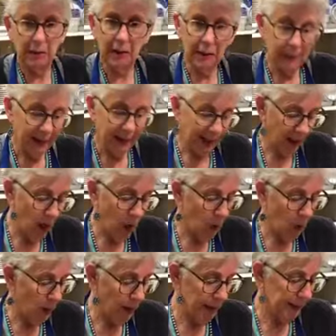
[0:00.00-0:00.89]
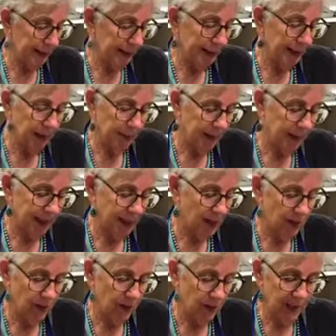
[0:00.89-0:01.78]
a little bit of corn, a little
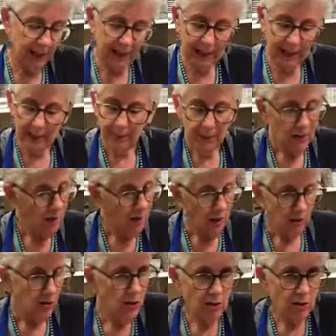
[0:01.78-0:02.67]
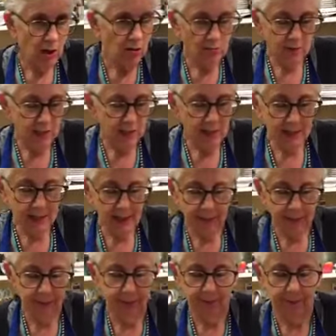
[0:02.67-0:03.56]
bit of zucchini. You don't
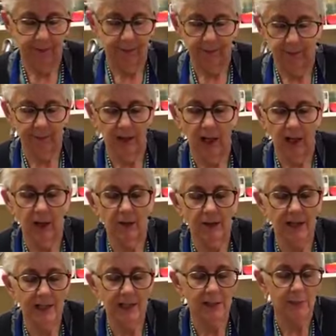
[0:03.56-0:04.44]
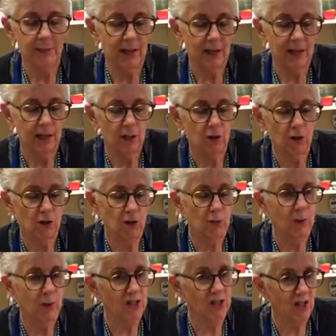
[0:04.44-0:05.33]
need to make a
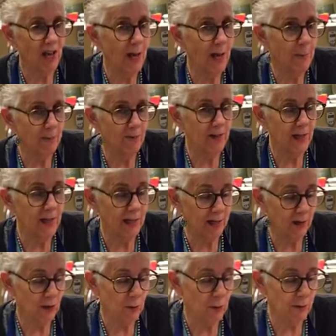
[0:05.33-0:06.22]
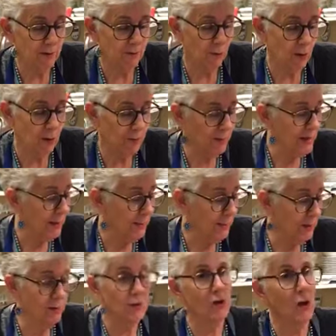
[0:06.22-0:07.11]
huge bunch. I'm feeding 3 or 4
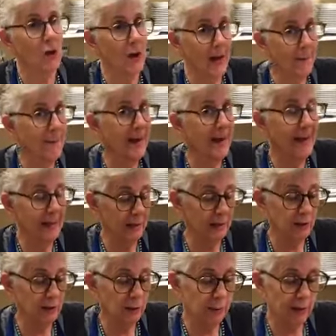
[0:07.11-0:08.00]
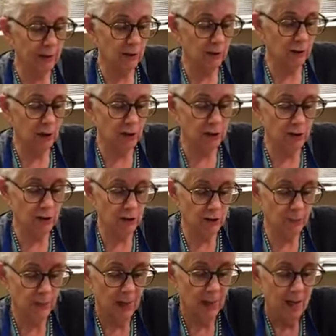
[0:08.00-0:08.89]
people, so I'm making a little bit
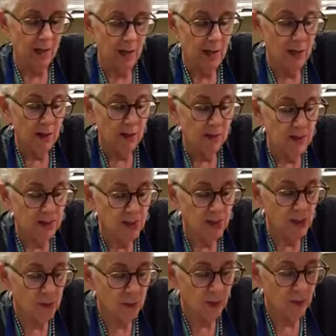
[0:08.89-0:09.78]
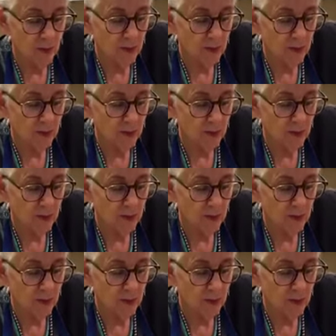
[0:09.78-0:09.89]
larger. This is